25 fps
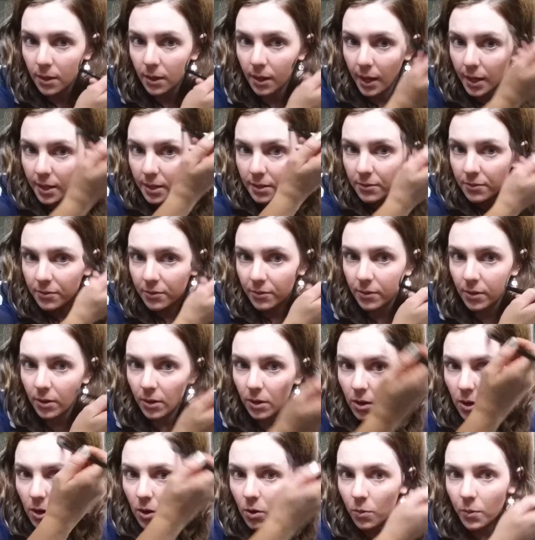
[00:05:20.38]
kind of
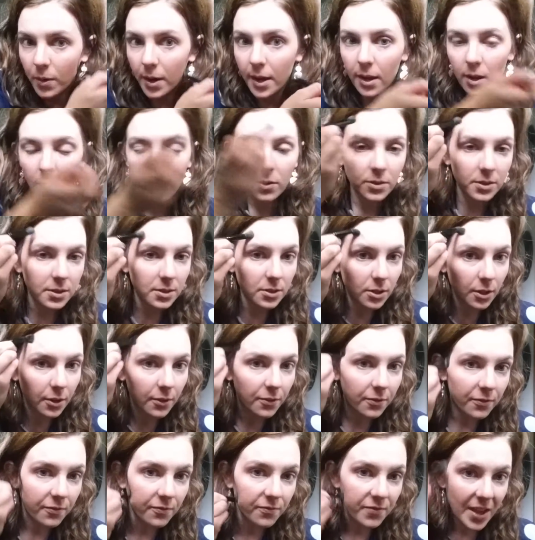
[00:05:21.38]
around your
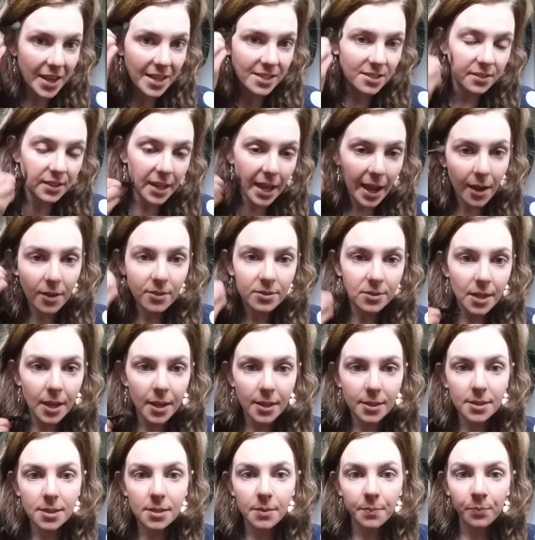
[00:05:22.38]
face on the
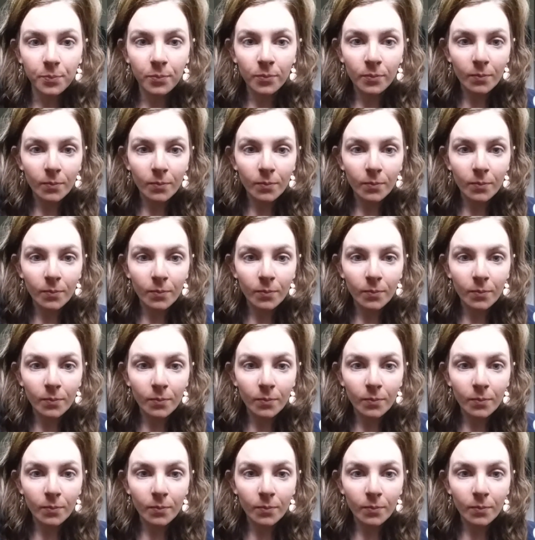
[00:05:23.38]
outsides.